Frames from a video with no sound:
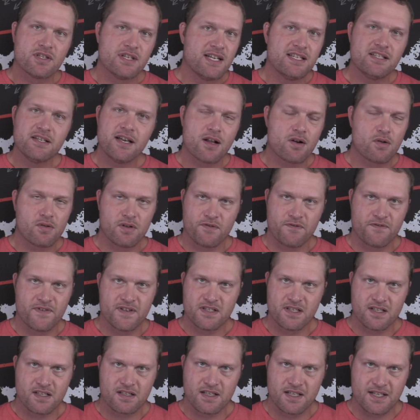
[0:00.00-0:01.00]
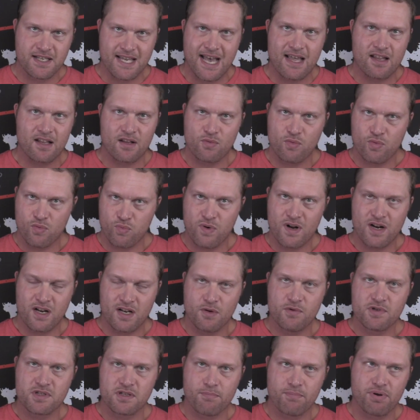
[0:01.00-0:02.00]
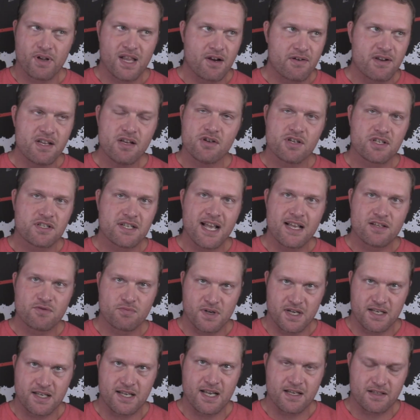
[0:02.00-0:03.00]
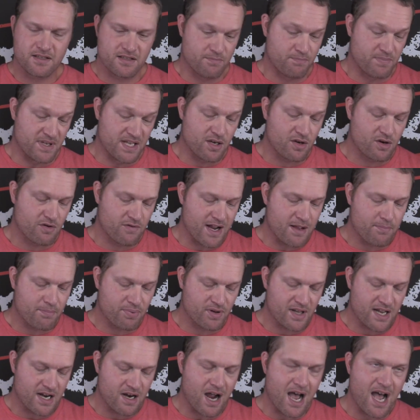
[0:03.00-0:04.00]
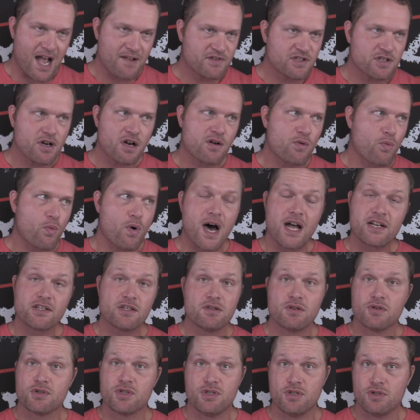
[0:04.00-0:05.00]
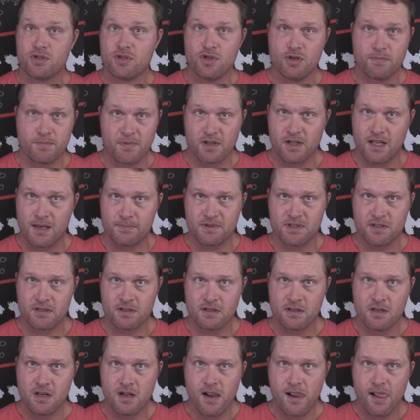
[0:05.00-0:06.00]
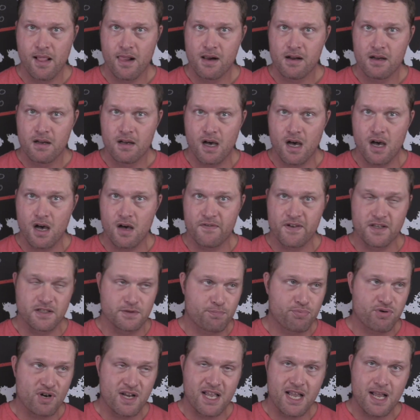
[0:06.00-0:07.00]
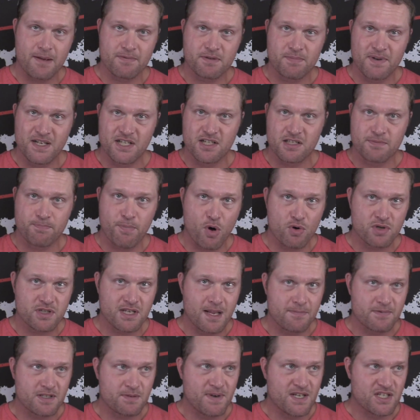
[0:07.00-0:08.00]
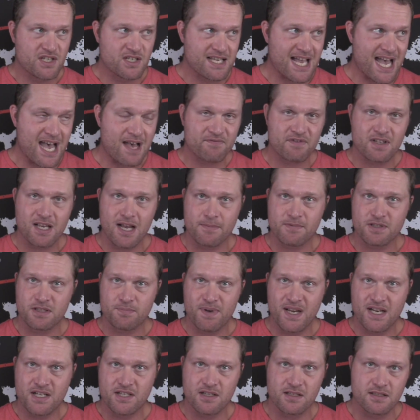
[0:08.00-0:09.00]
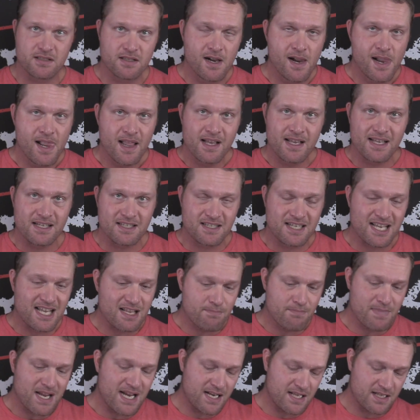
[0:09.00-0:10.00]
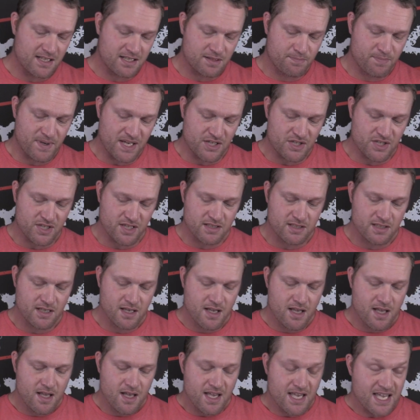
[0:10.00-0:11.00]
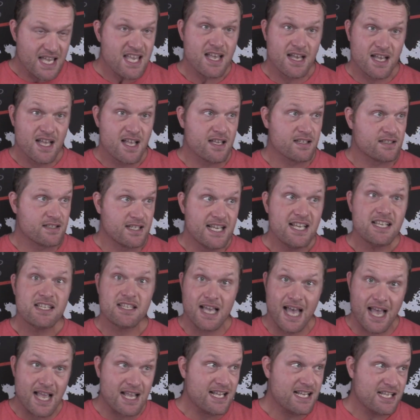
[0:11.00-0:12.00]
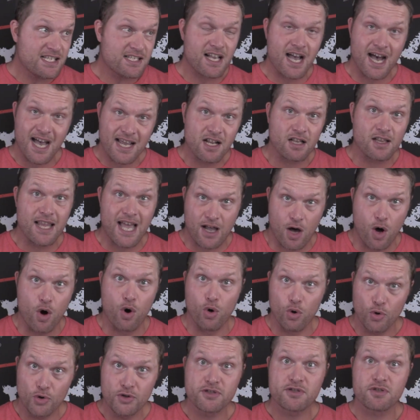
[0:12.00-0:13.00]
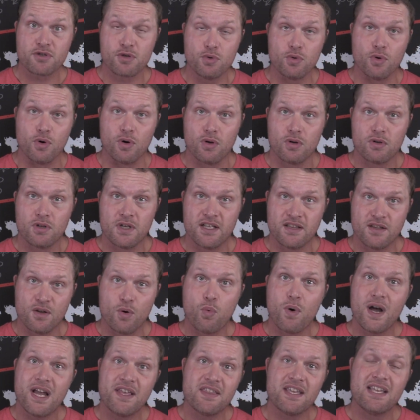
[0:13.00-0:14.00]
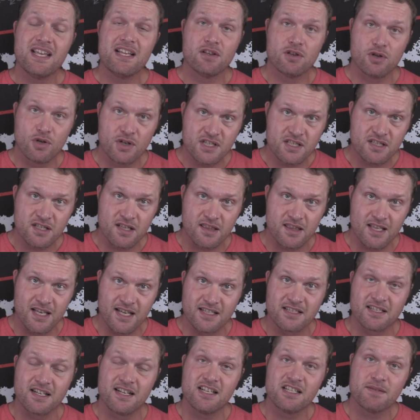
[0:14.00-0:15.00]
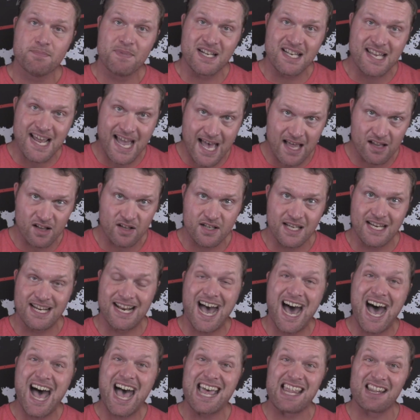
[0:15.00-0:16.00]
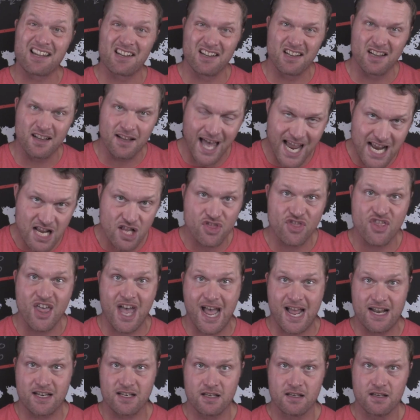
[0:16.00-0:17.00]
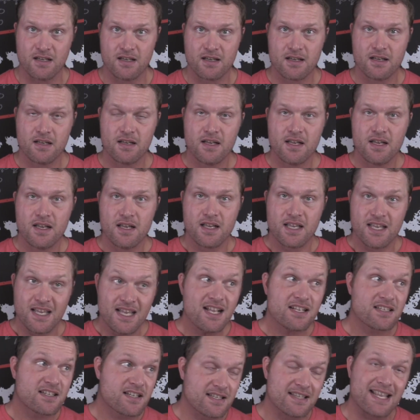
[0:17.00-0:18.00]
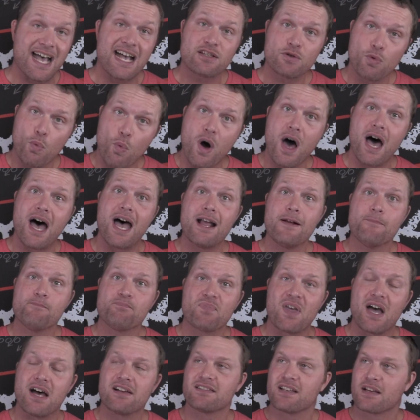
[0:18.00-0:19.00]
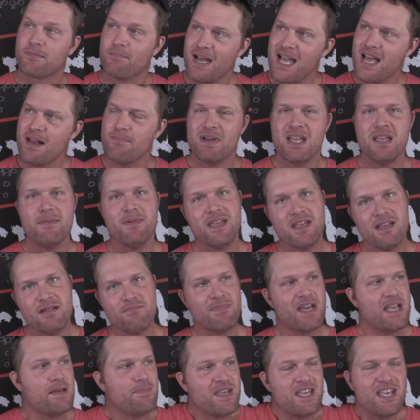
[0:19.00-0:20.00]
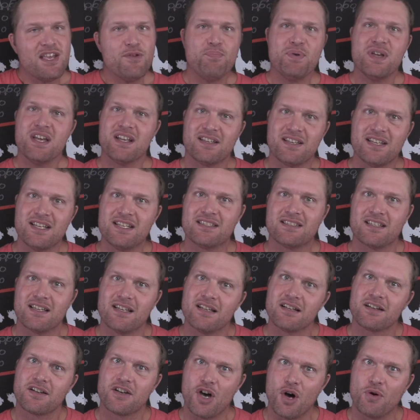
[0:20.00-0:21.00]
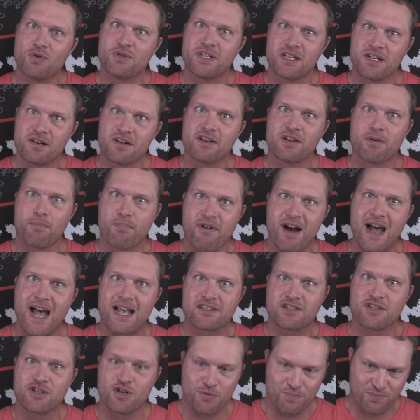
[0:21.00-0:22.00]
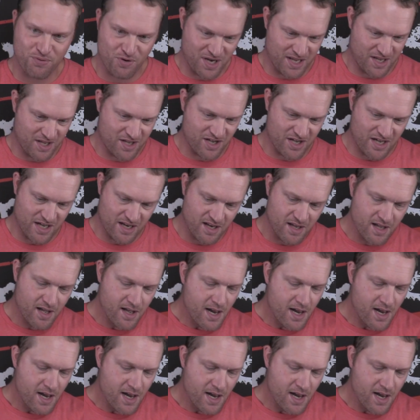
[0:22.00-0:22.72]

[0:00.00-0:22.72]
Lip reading: he's not only physically talented when he was a player, he understands what it takes to be a great player. I've started watching those YouTube clips of his pregame speeches, postgame speeches, halftime speeches, his team meeting speeches. He's kind of like old school in the way that he looks at things and his mentality, and I like that. That's why I was like, man, maybe he'd be a decent coach here at Nebraska, or pretty good.